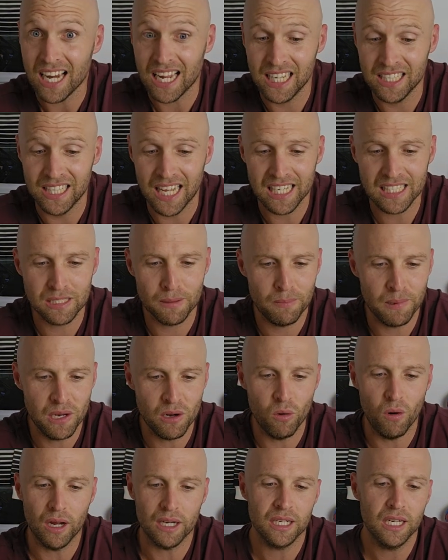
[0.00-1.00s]
And that's a big
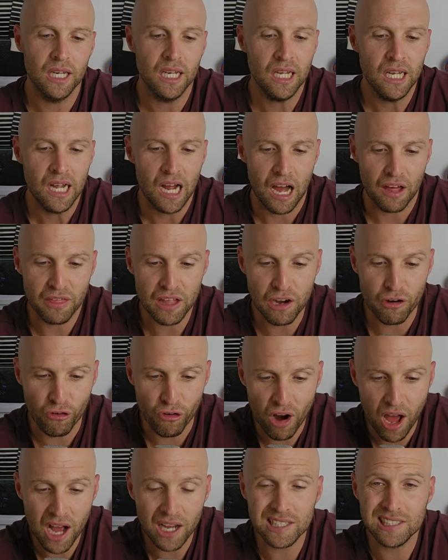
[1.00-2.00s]
one. I think
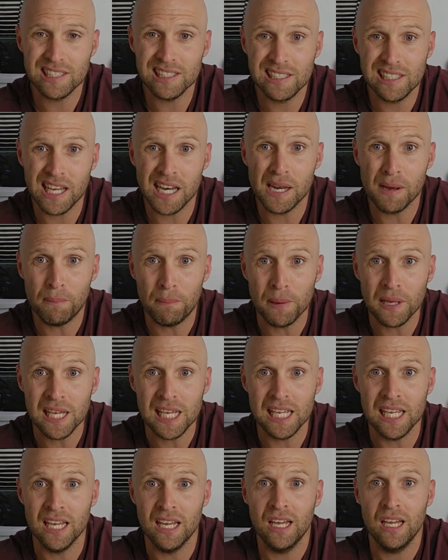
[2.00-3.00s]
Rux is going to
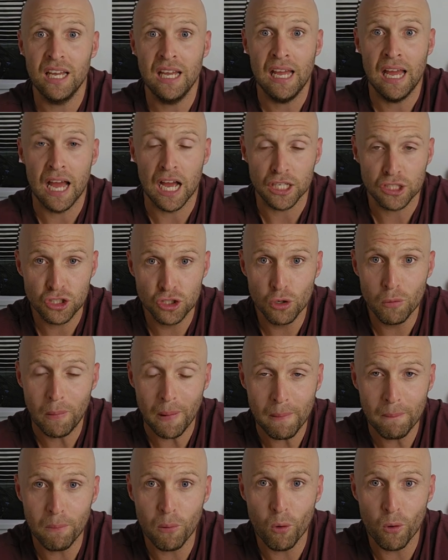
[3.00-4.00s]
be a super
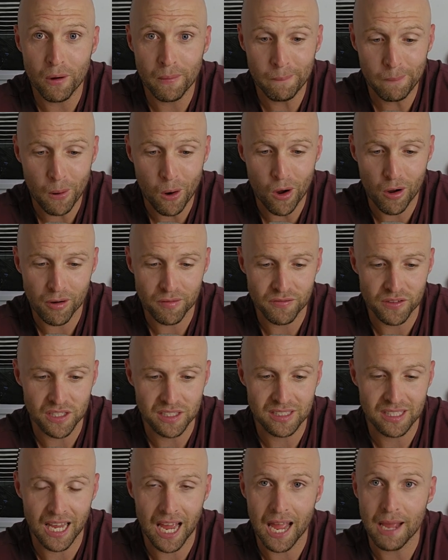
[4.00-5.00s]
important part of
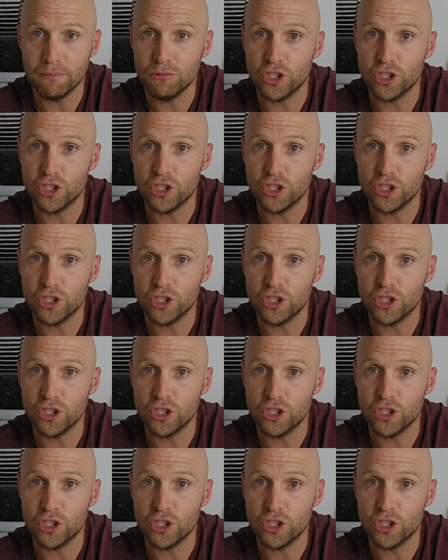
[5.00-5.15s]
this game.